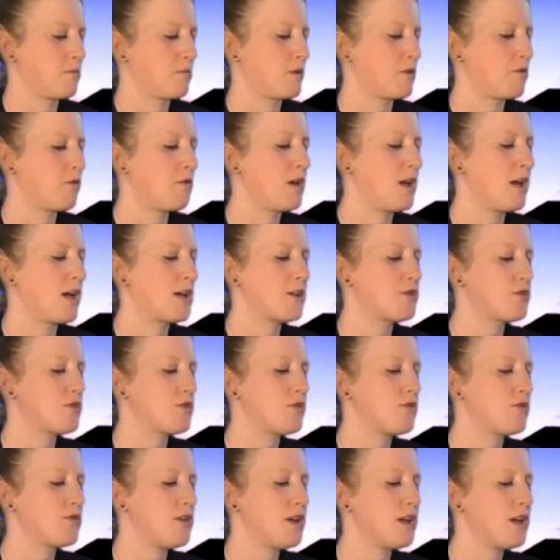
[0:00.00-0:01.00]
Relax
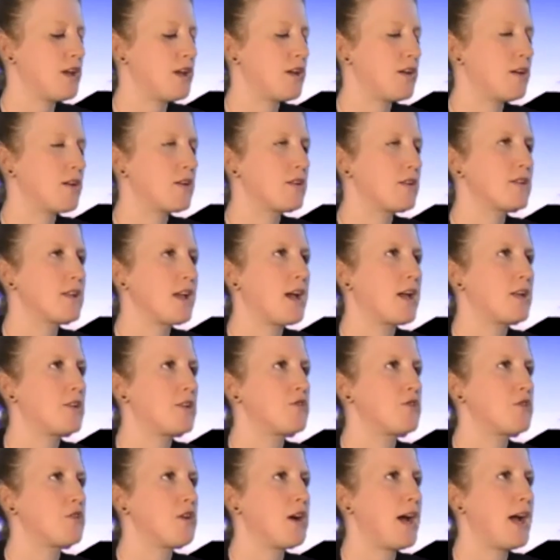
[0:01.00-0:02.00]
your fingers
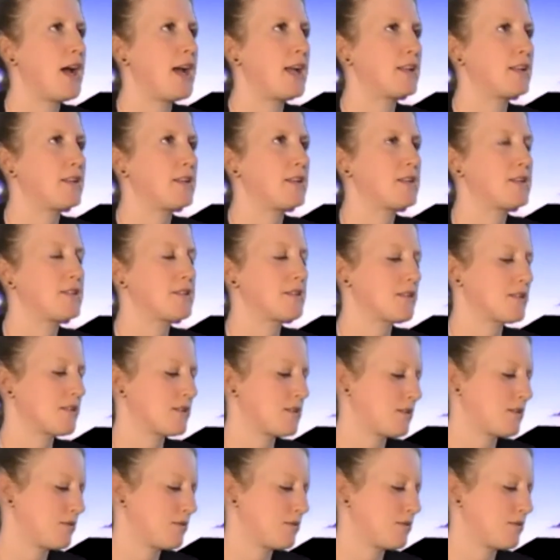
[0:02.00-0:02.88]
and your hands.